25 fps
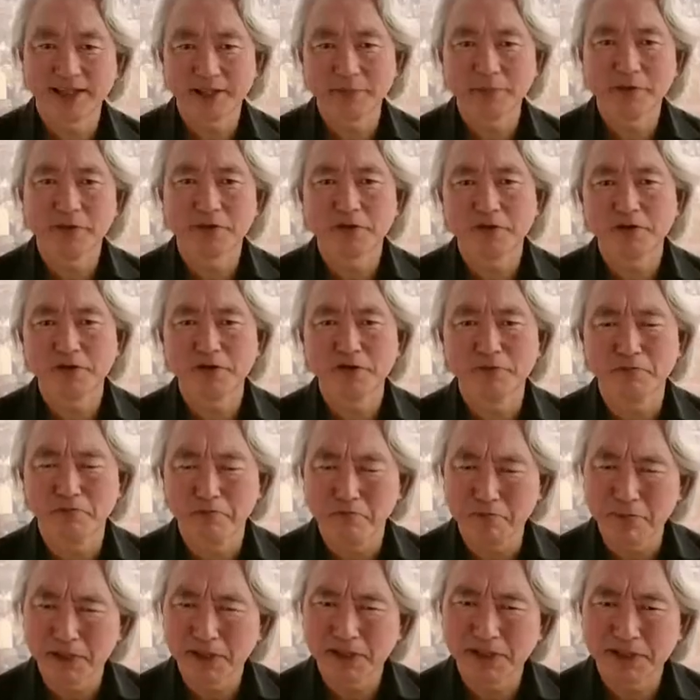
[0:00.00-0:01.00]
a typical
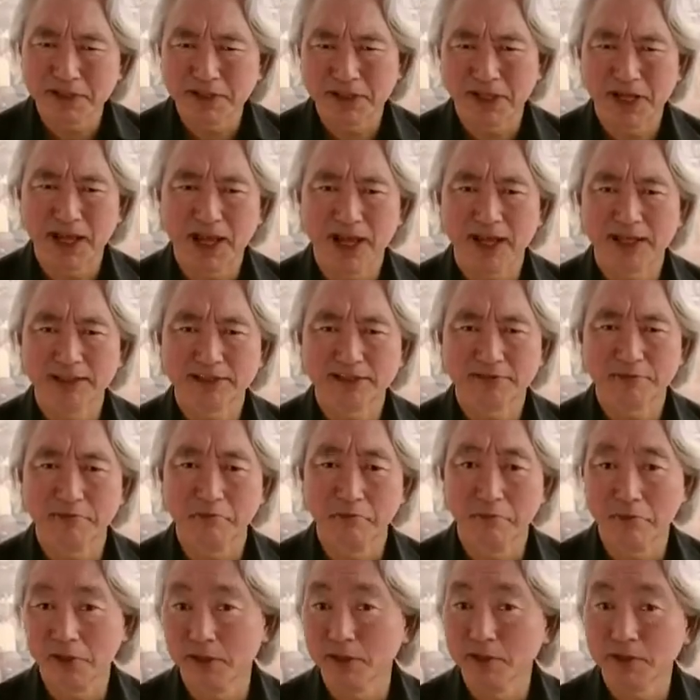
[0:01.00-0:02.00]
middle-class,
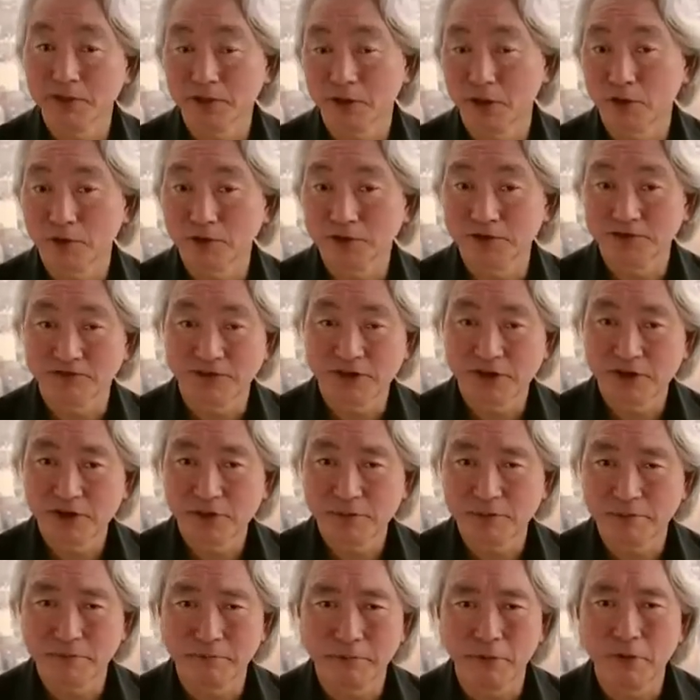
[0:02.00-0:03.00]
milquetoast,
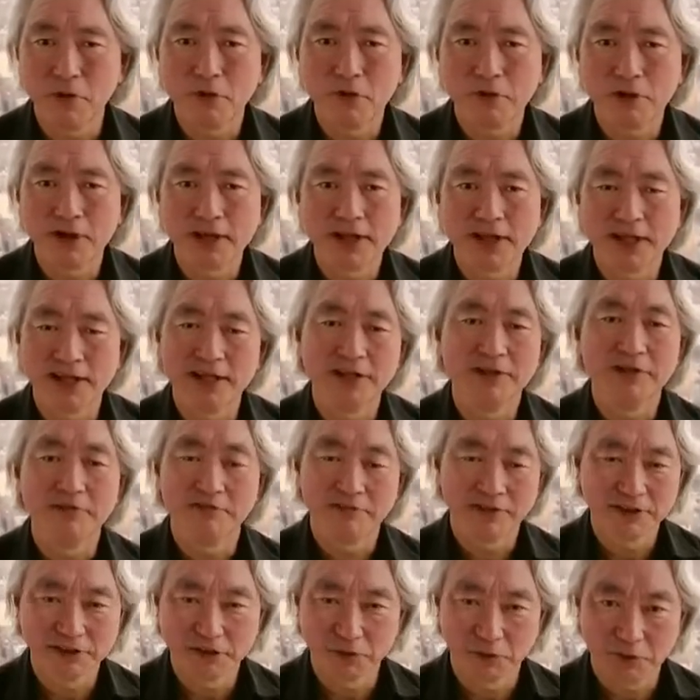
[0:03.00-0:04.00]
very boring
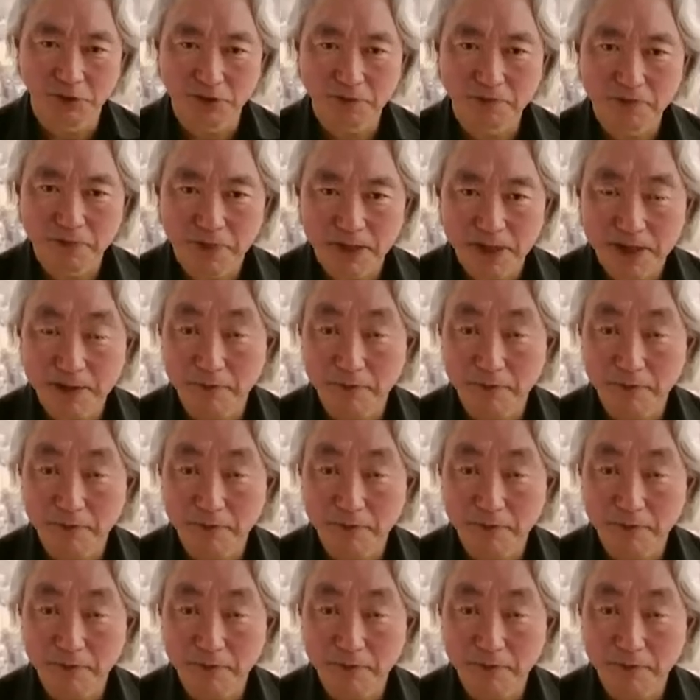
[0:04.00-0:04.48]
individual.